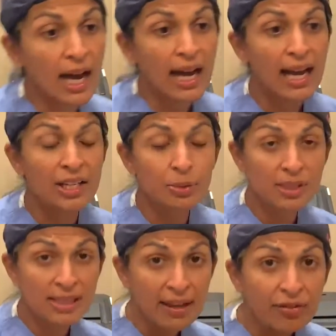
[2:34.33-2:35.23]
I had to
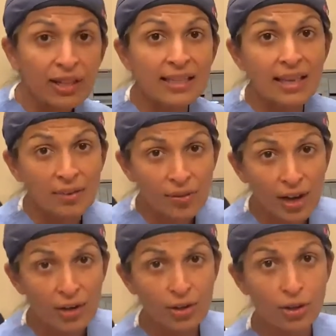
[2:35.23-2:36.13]
safely identify
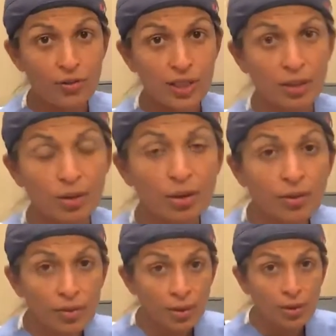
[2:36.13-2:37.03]
her nerves that go to her
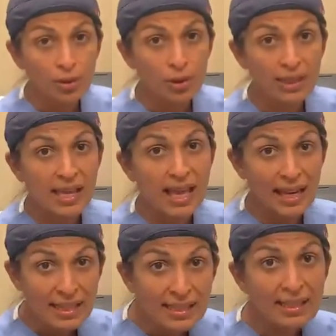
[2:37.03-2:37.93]
vocal cords. And
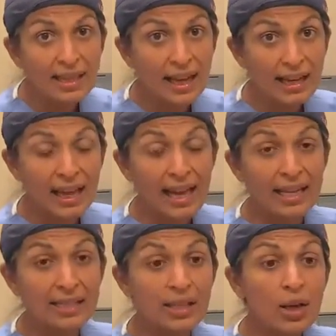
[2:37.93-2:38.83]
I did that.
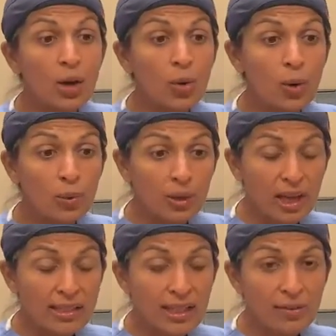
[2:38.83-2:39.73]
And when we
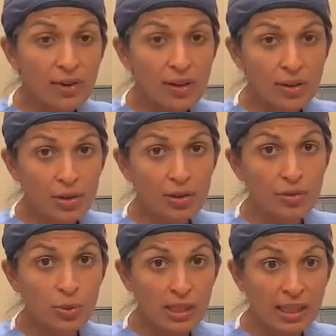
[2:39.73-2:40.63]
identify the
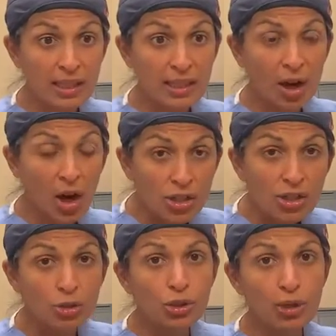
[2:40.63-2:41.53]
nerves, we
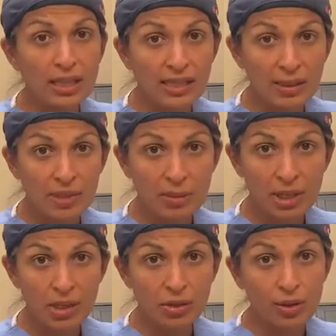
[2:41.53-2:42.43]
also trace them to
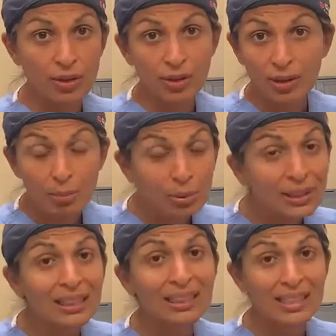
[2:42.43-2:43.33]
make sure that they're
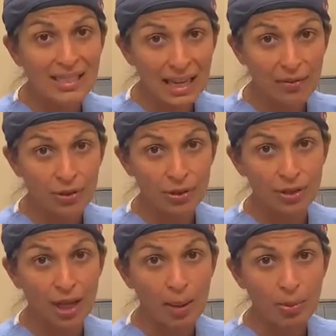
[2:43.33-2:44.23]
completely safe during
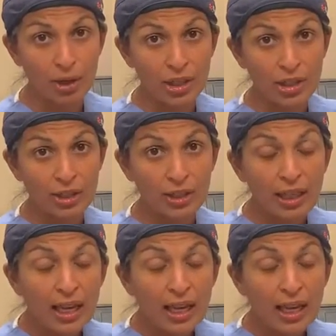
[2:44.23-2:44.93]
the operation.